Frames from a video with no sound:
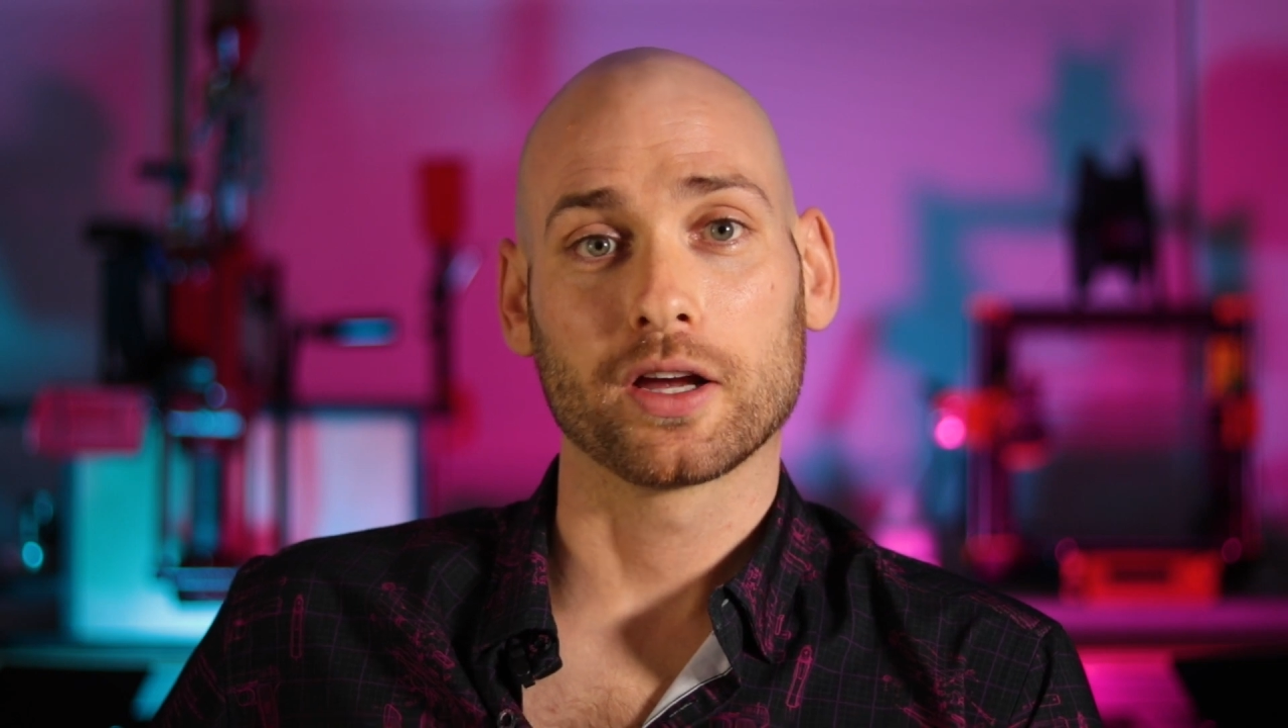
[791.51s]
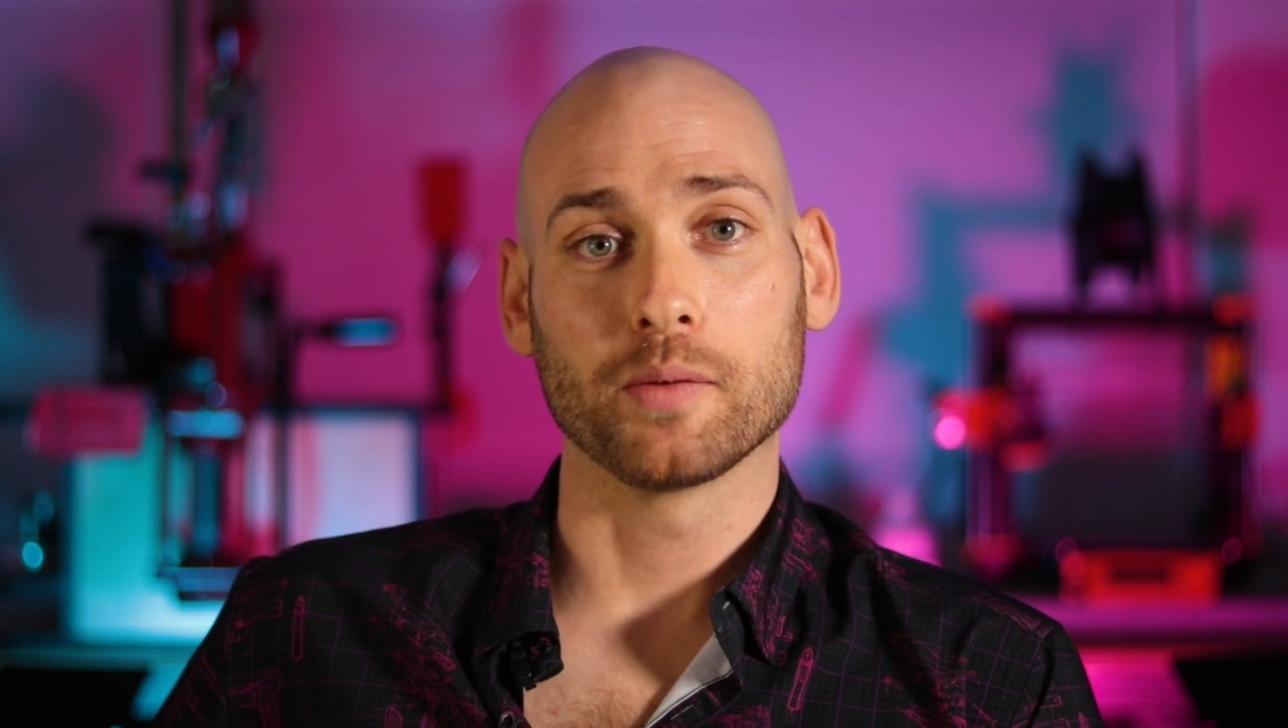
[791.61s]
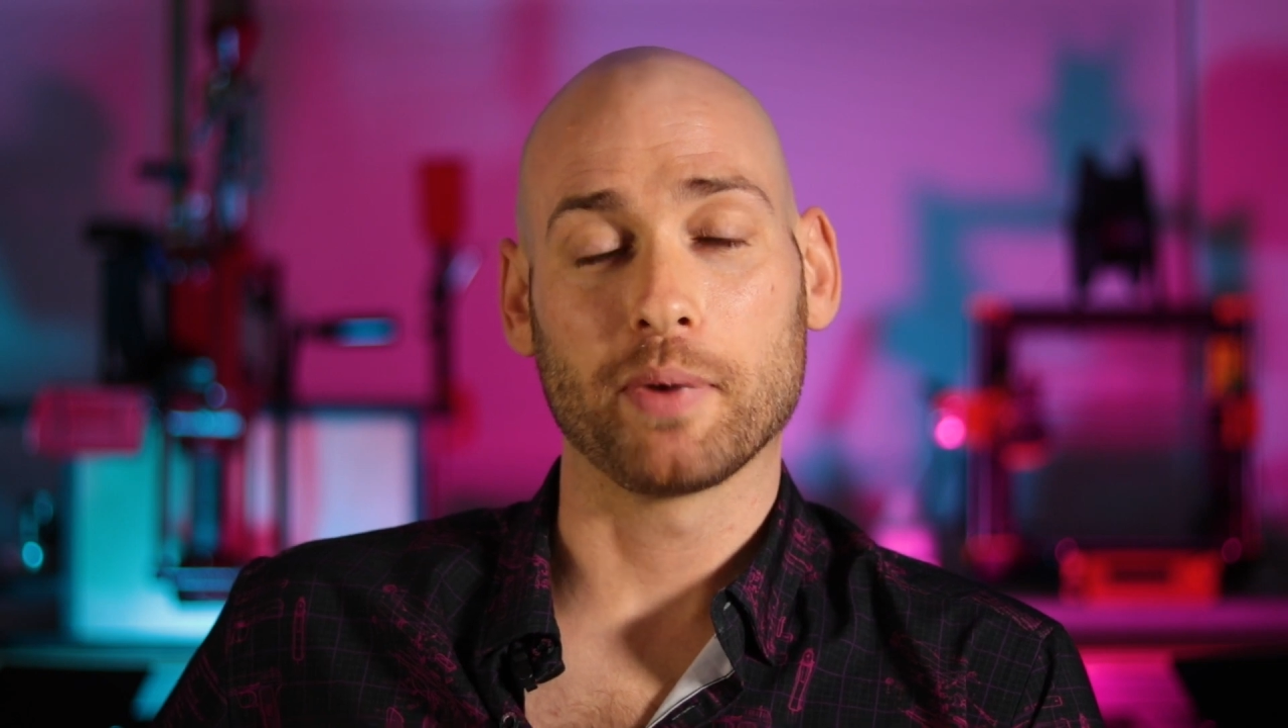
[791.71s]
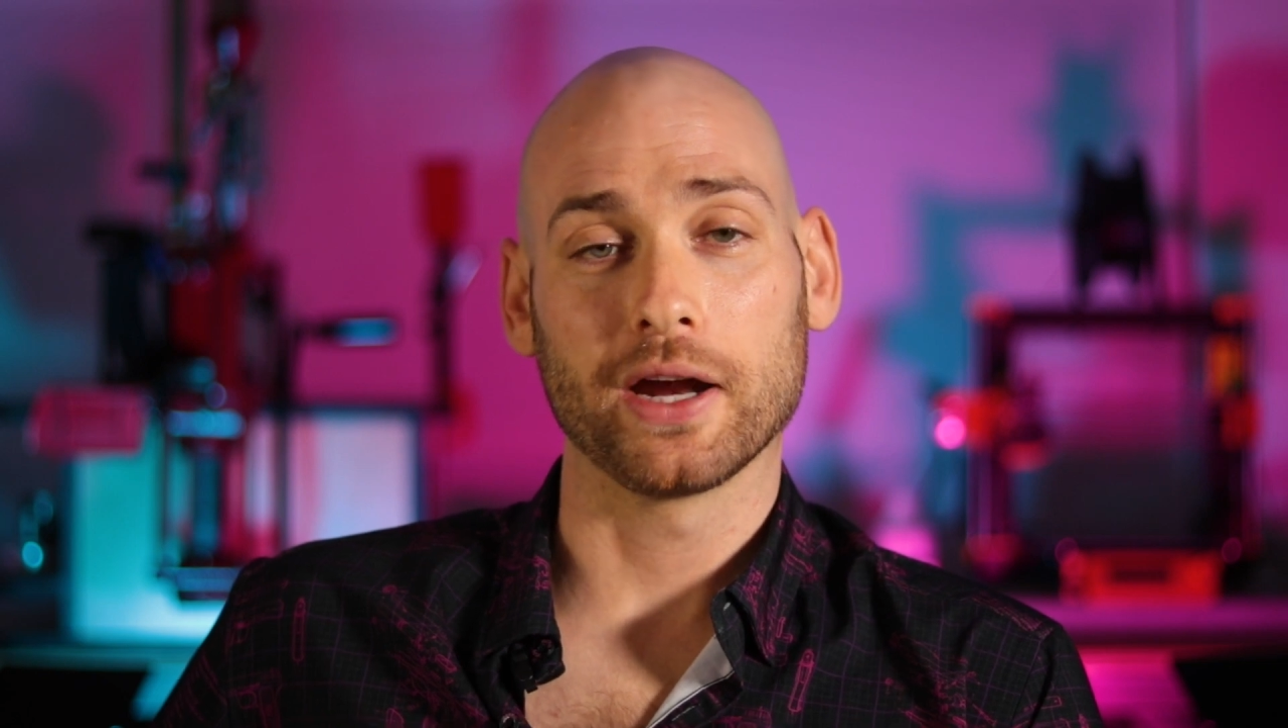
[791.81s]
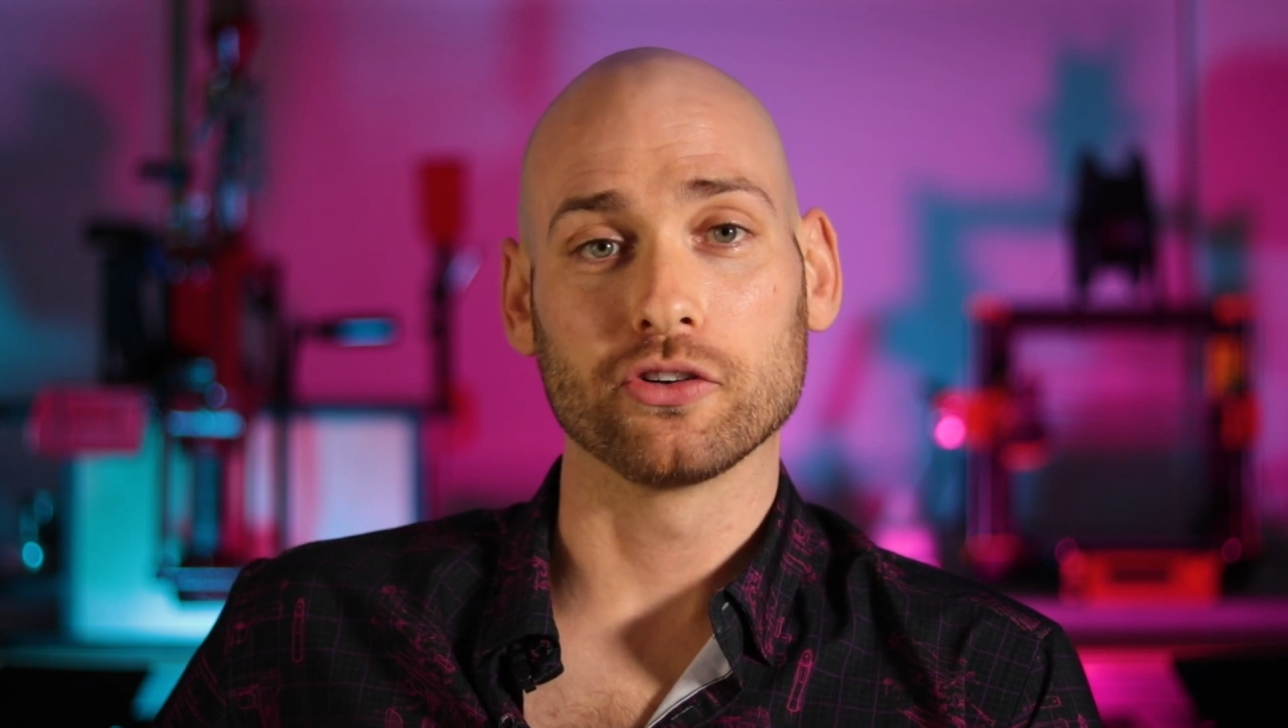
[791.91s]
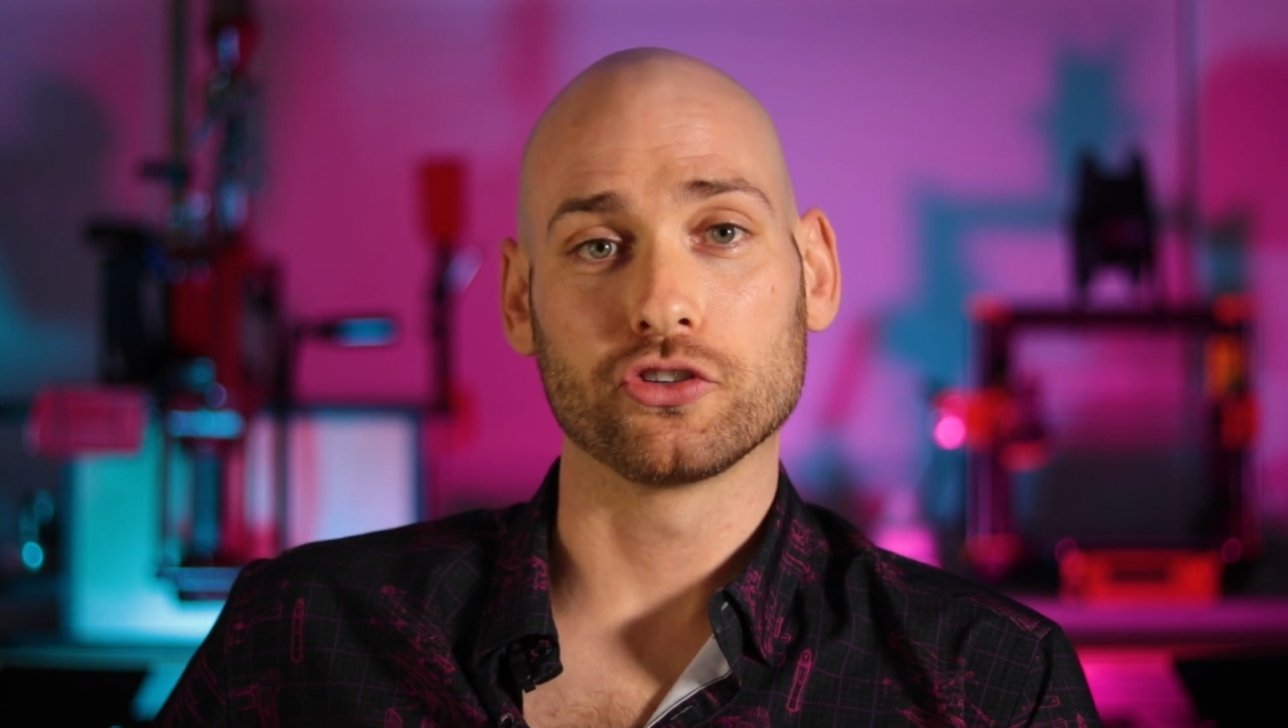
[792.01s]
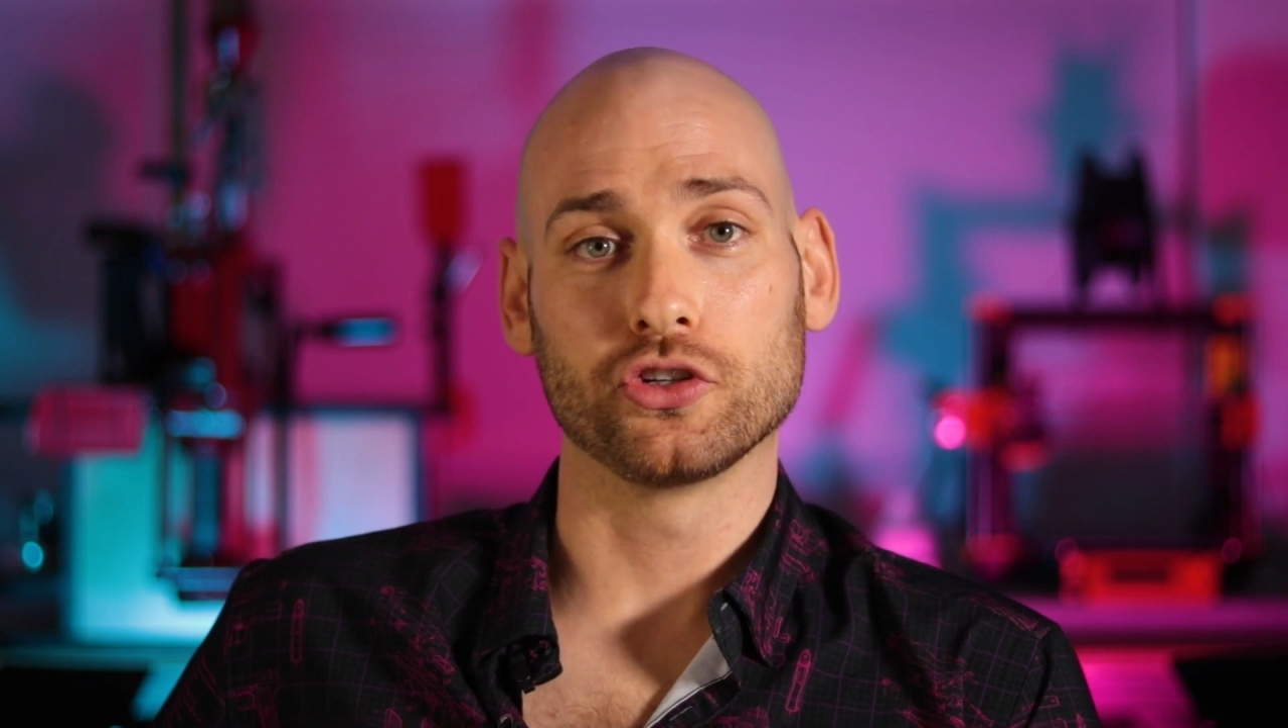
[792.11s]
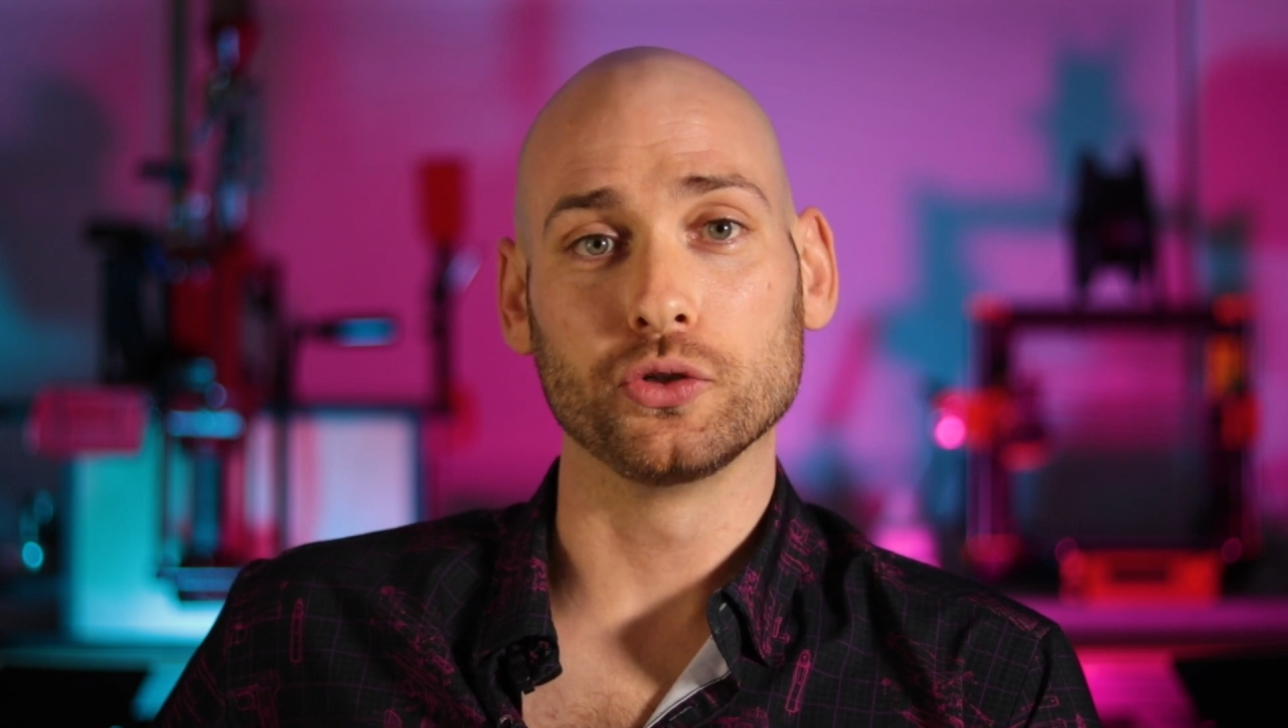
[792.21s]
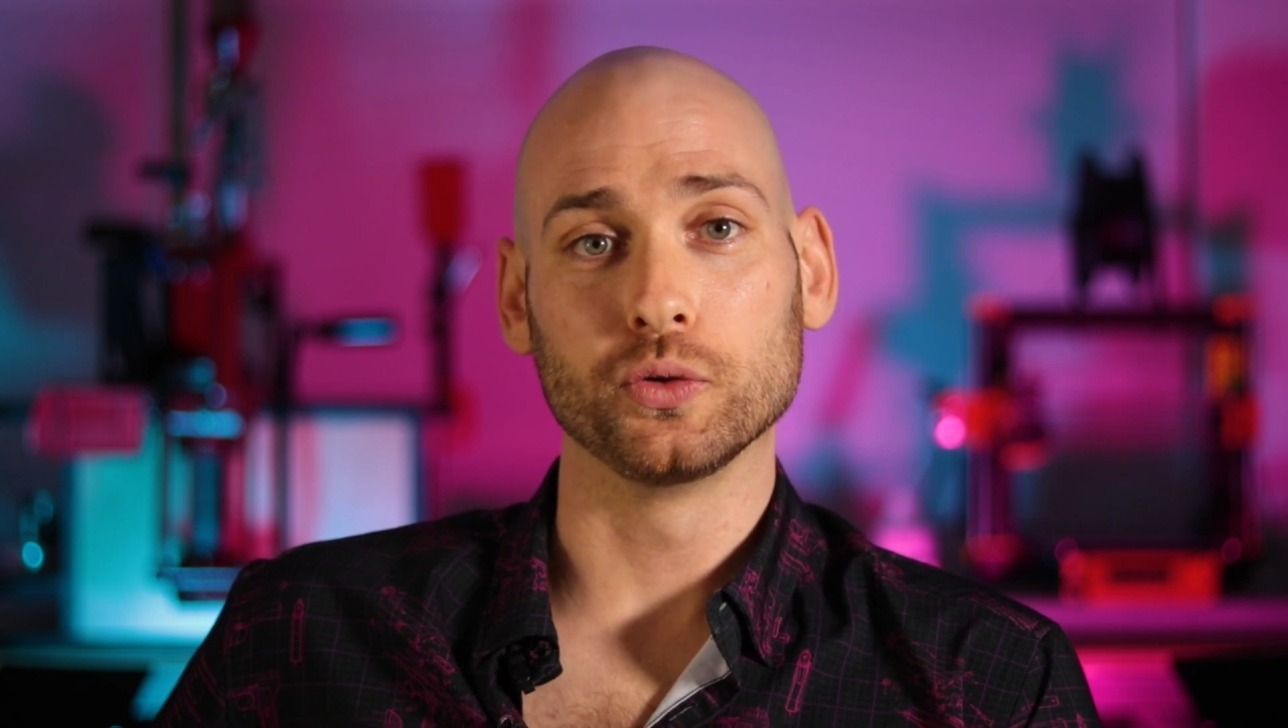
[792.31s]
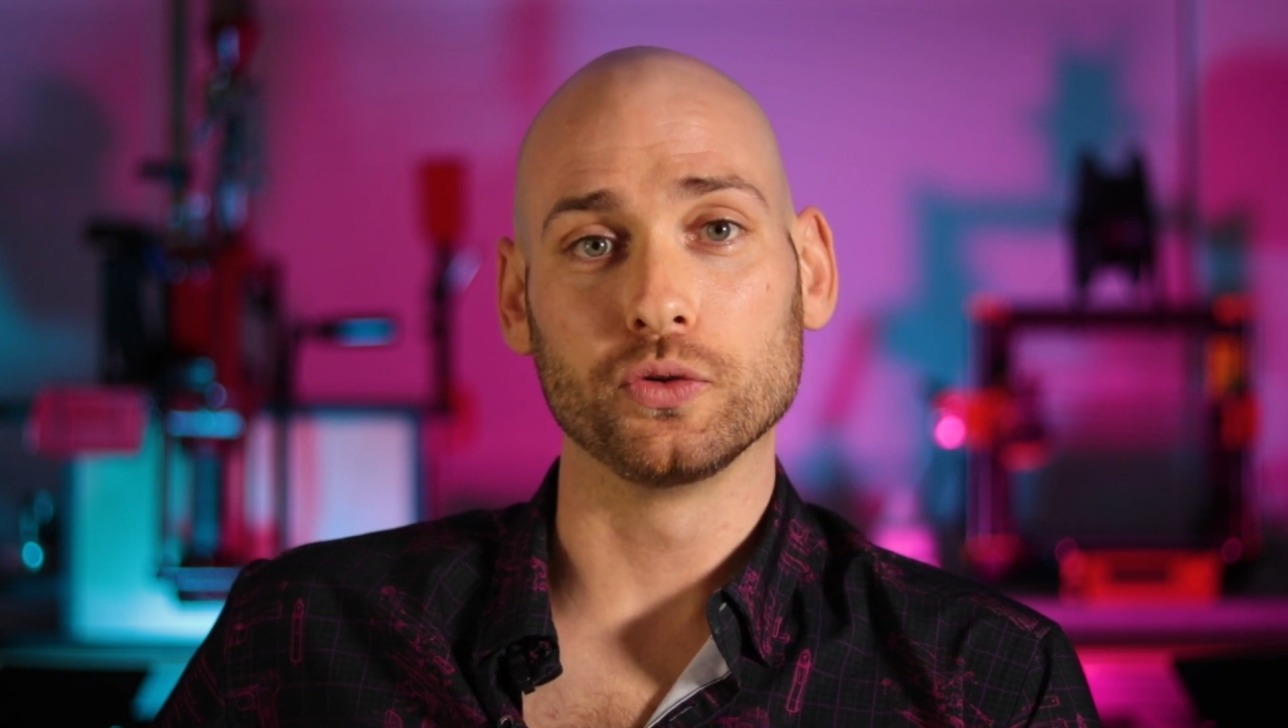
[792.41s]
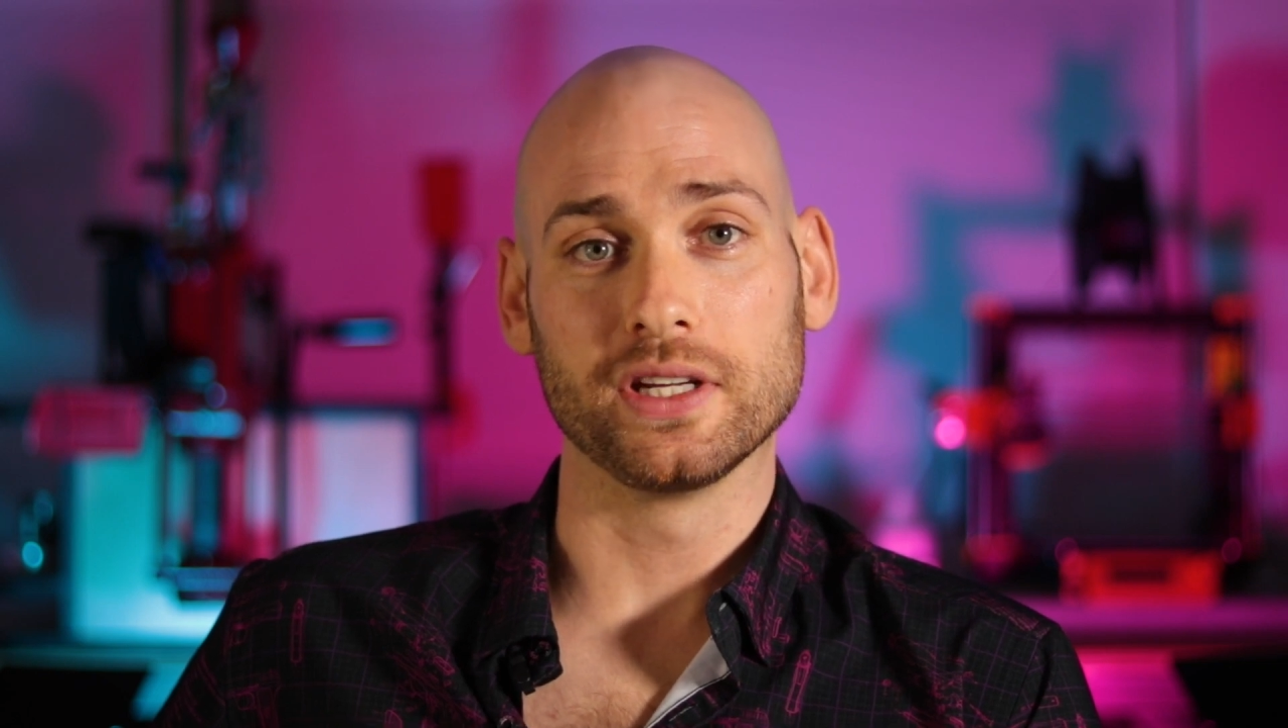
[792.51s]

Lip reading: compared to